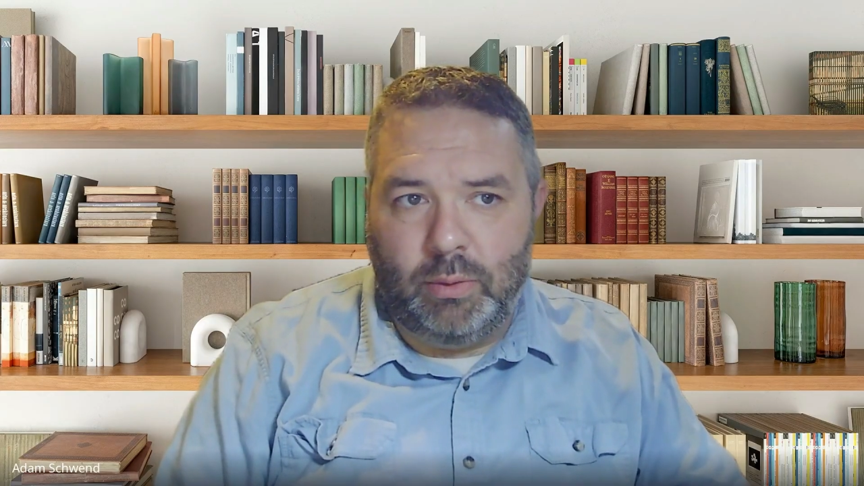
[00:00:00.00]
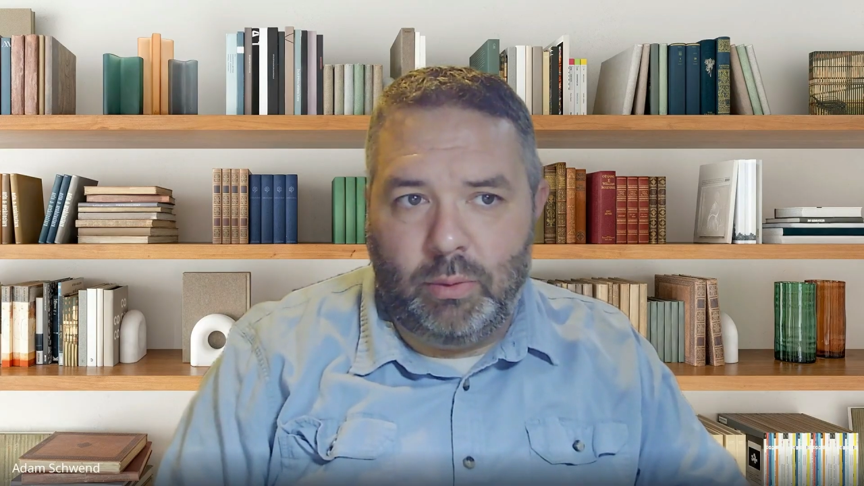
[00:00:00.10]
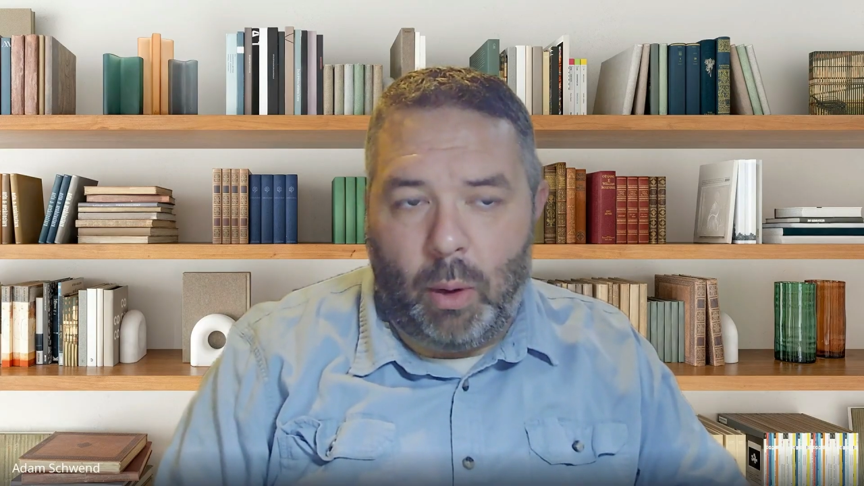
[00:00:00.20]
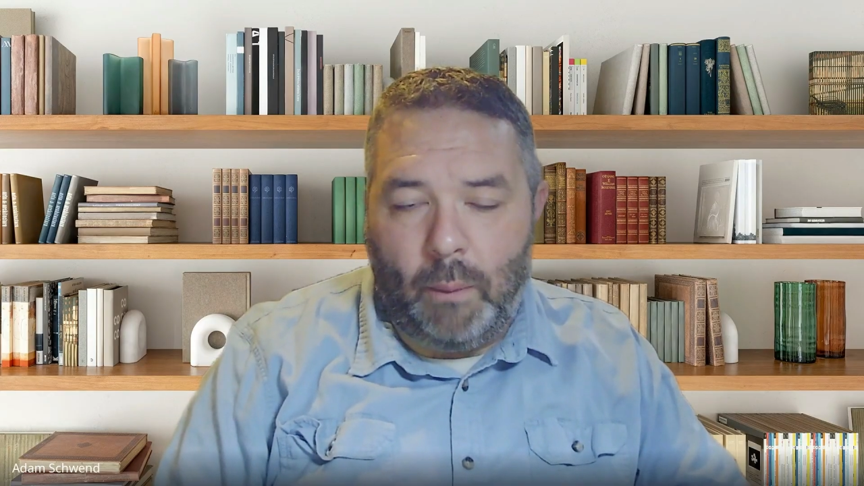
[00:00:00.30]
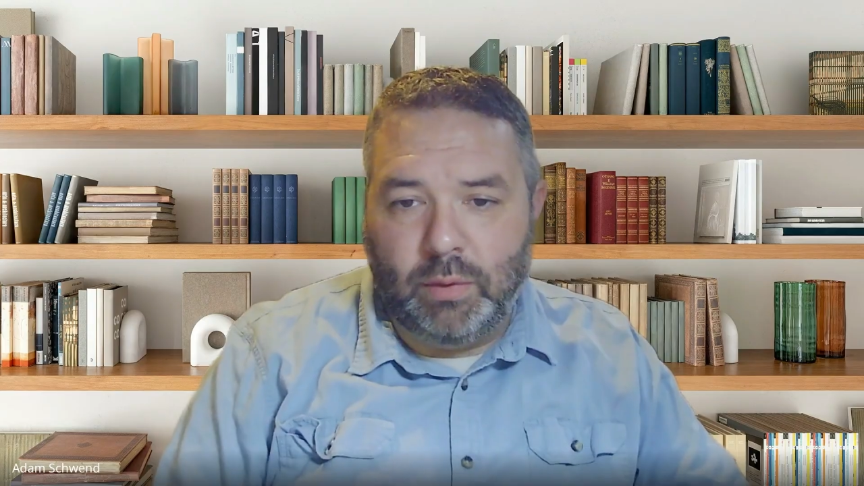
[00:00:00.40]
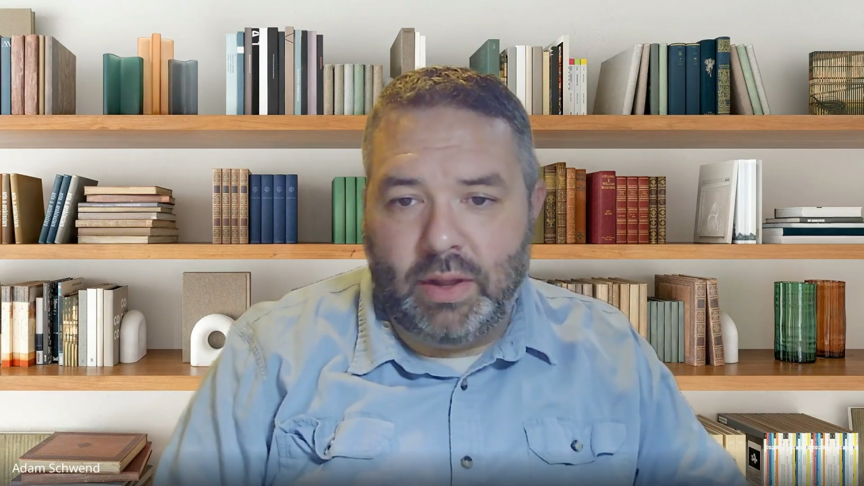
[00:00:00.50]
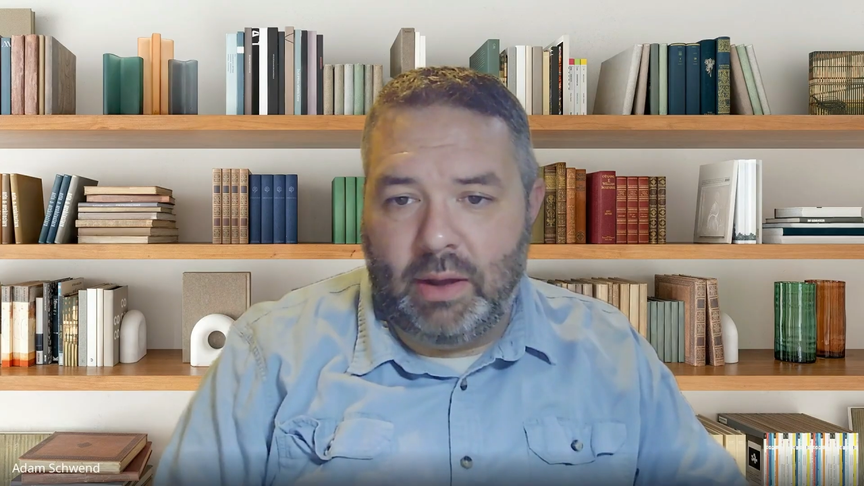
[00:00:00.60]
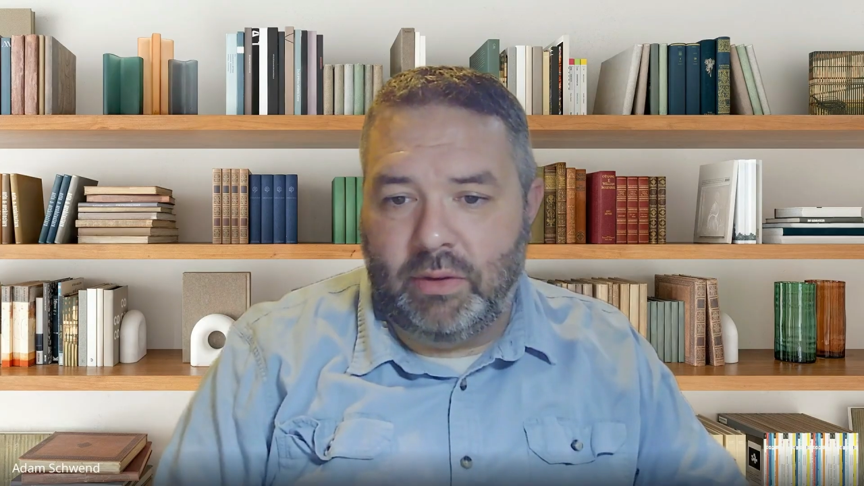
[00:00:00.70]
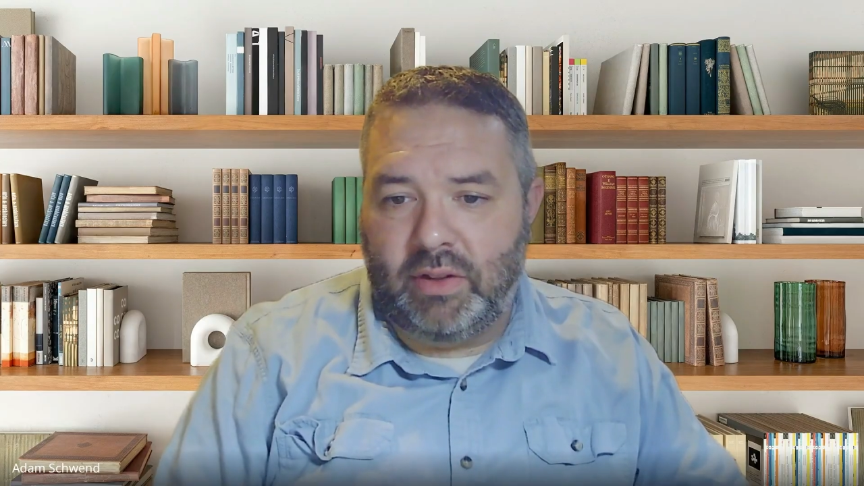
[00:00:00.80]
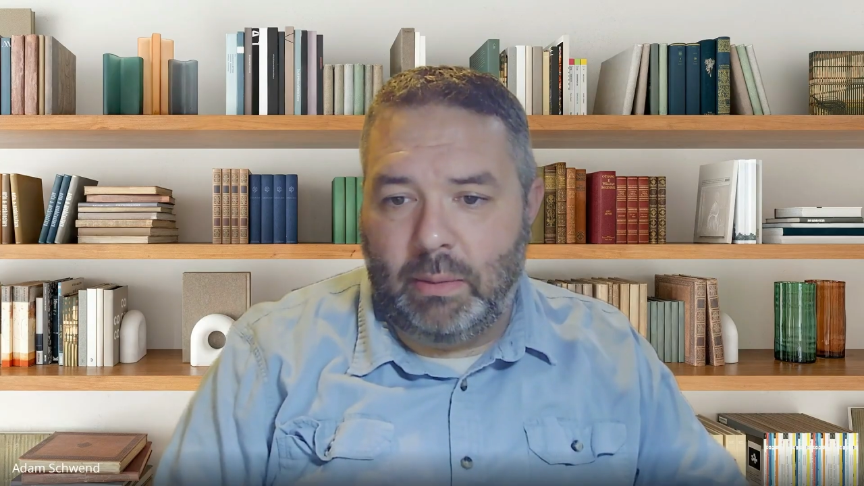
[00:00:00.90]
hopefully
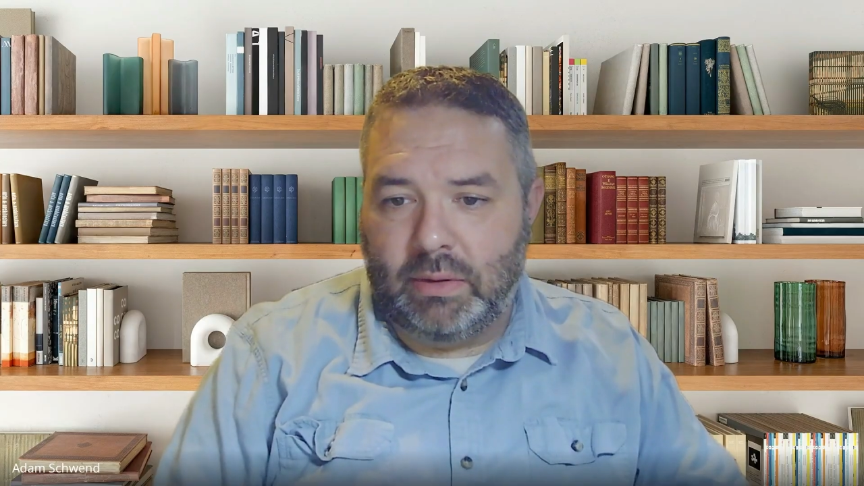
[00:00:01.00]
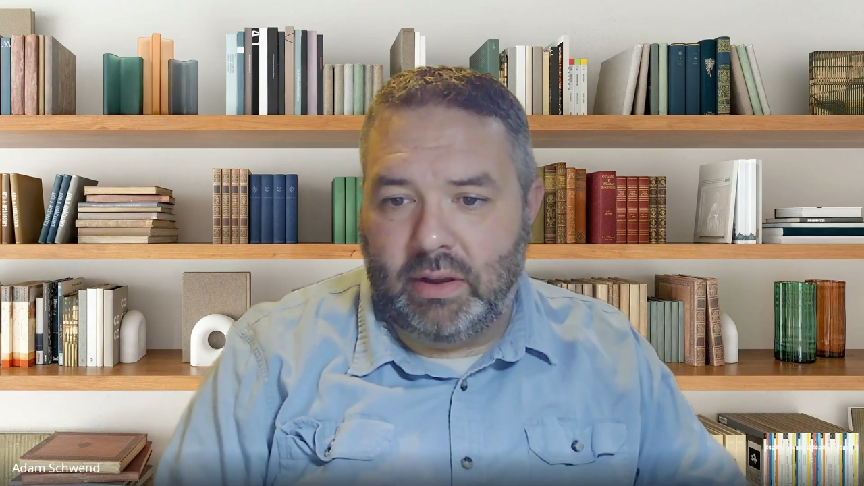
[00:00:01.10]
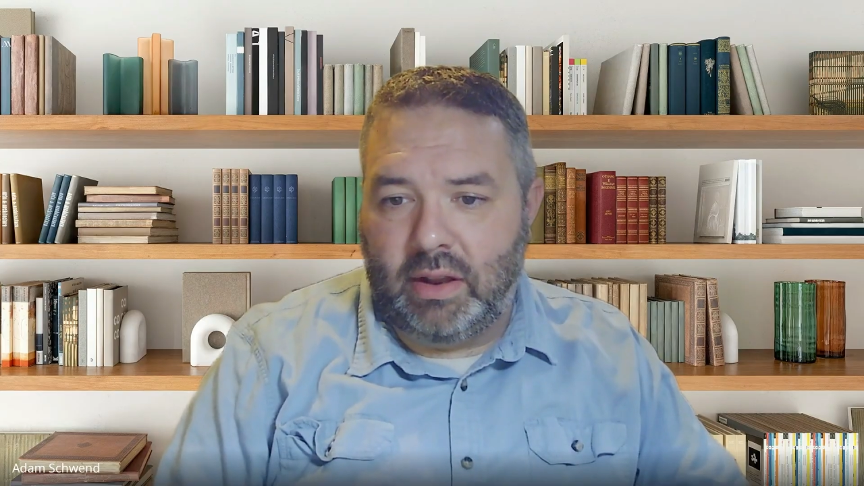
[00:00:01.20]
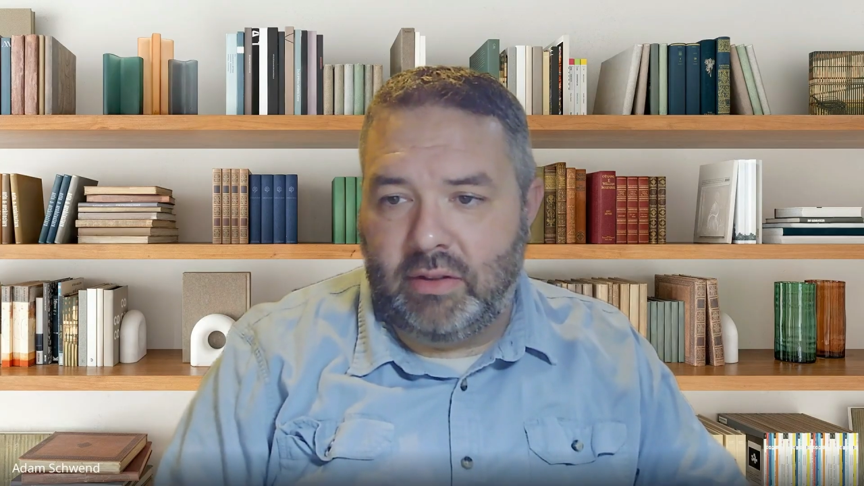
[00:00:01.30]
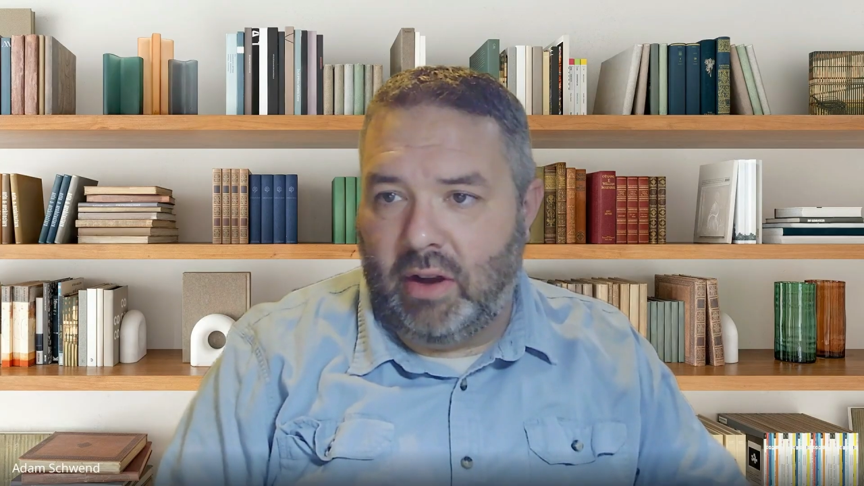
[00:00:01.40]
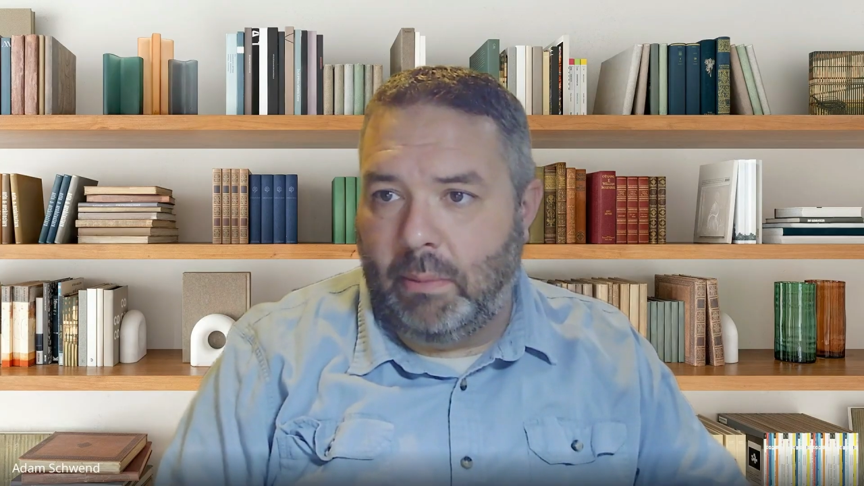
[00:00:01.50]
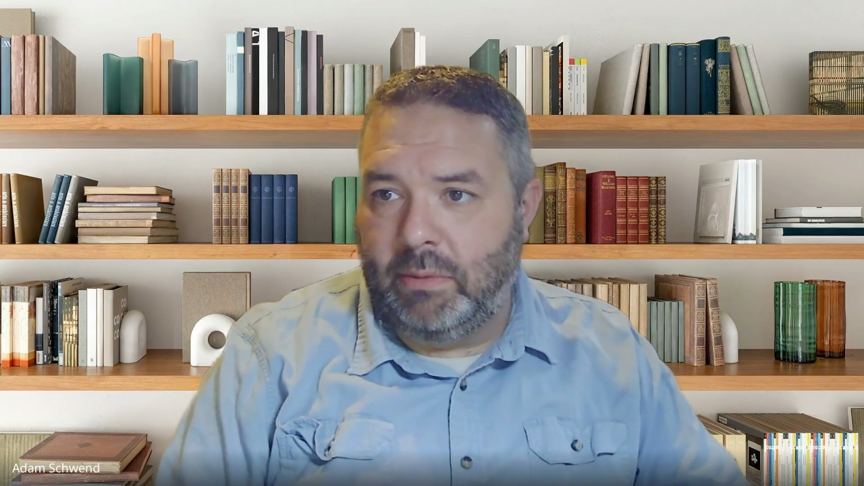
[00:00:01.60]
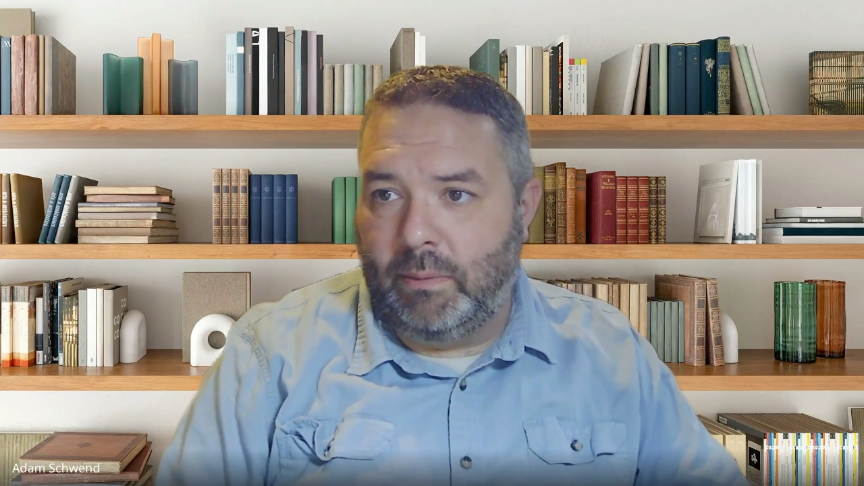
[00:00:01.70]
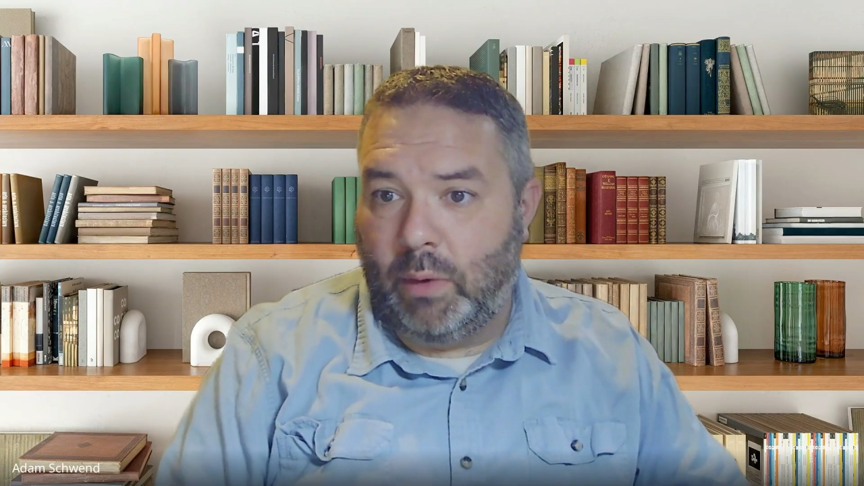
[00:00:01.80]
it was able to disarm some